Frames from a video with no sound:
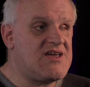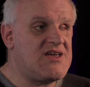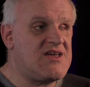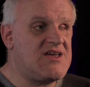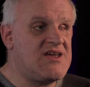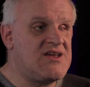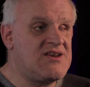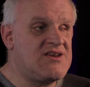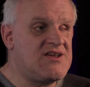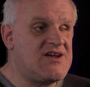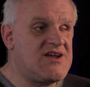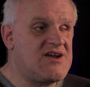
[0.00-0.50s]

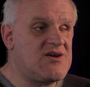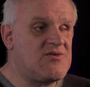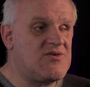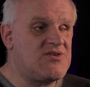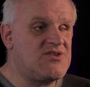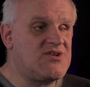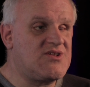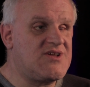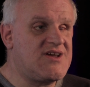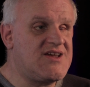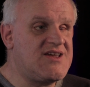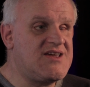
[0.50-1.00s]
in
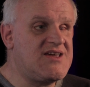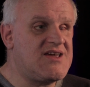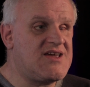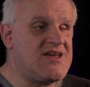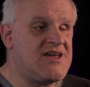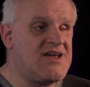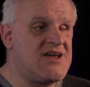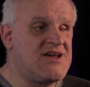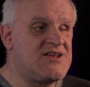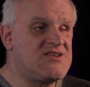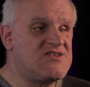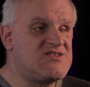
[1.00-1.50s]
Niagara-on-the-Lake,
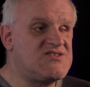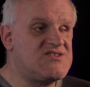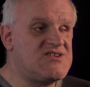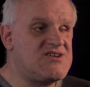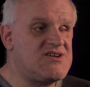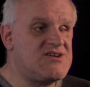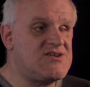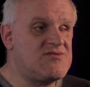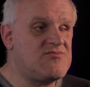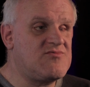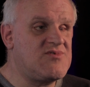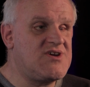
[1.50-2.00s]
and
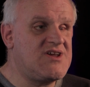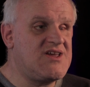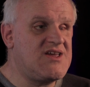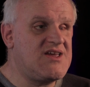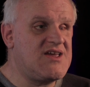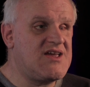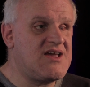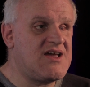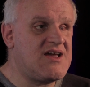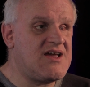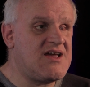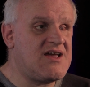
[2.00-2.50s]

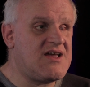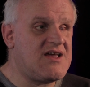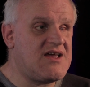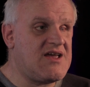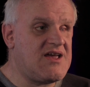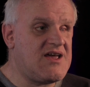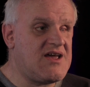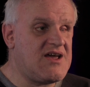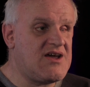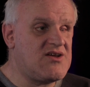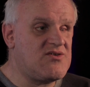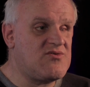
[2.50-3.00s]
we
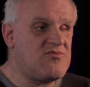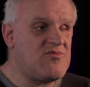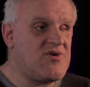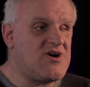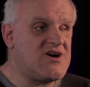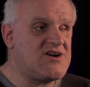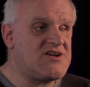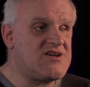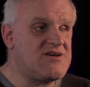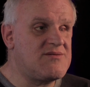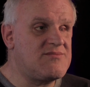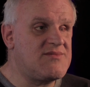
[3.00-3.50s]
had a
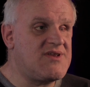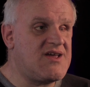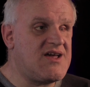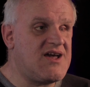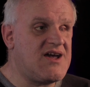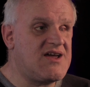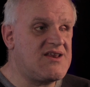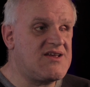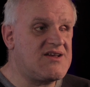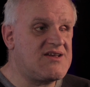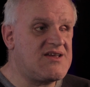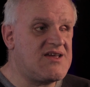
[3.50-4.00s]
walk-in
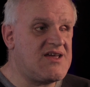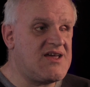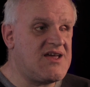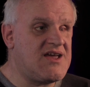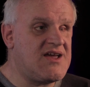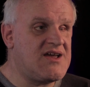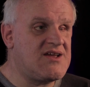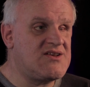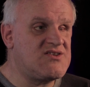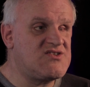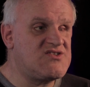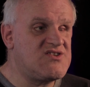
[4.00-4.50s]
attic,
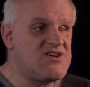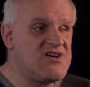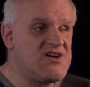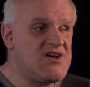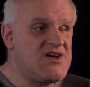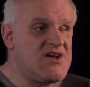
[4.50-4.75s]
and